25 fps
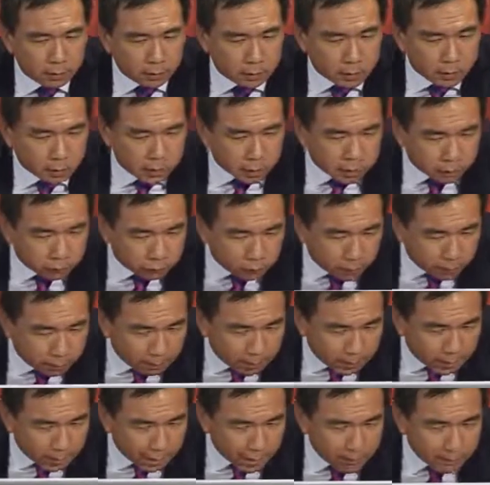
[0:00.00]
This is
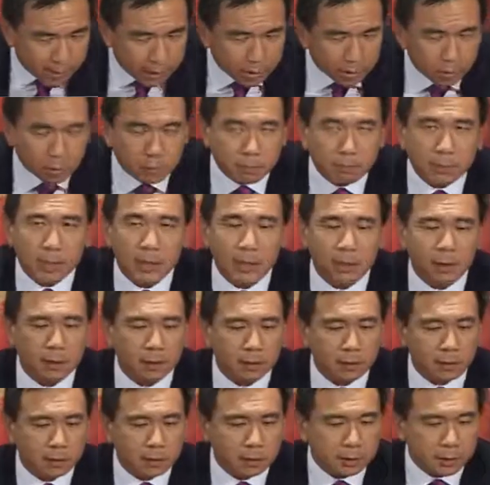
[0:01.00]
from Elemental
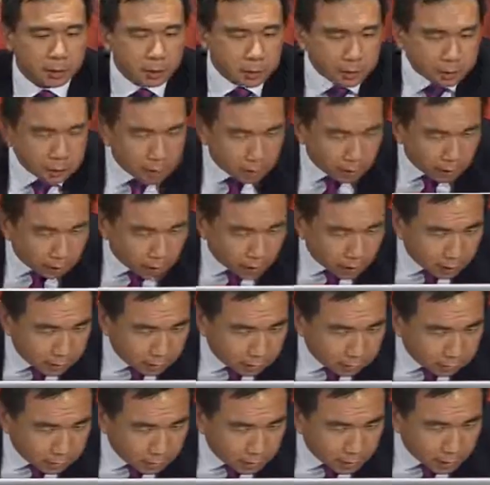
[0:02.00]
Minerals,
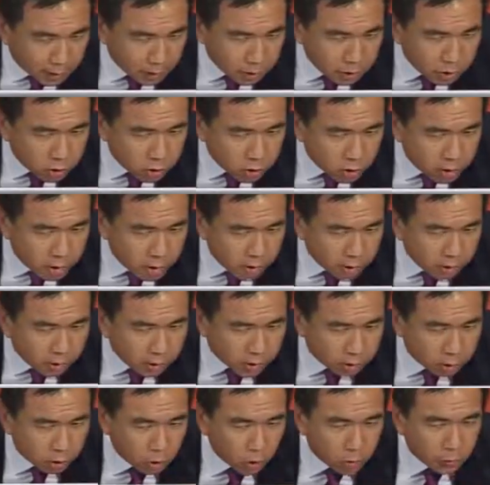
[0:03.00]

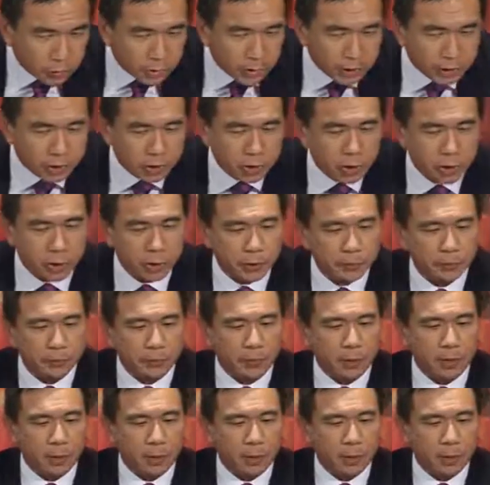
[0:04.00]
Ilja Growlich.